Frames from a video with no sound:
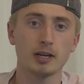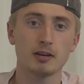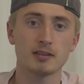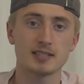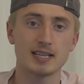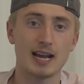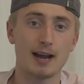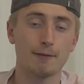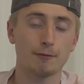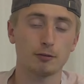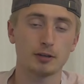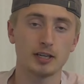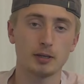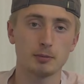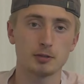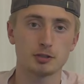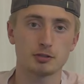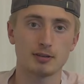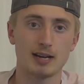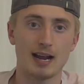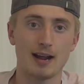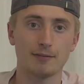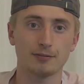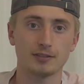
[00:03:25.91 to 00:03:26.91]
after he was
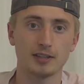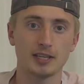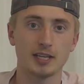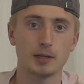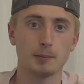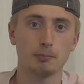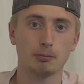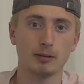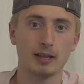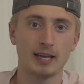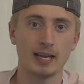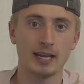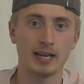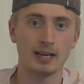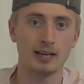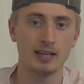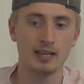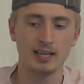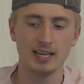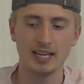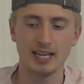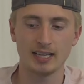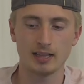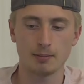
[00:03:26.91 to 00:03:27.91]
drafted, he played
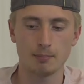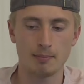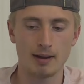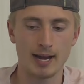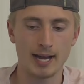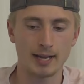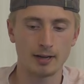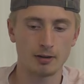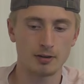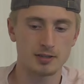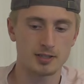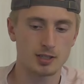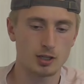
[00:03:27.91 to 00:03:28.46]
in the minors,